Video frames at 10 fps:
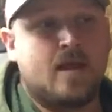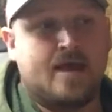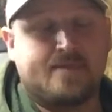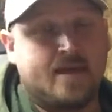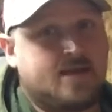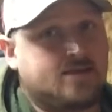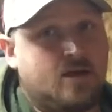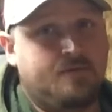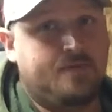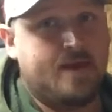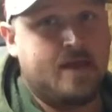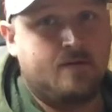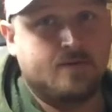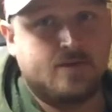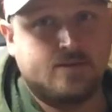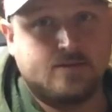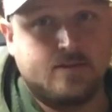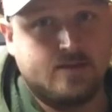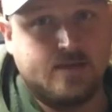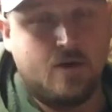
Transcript: I think is the only thing on it that's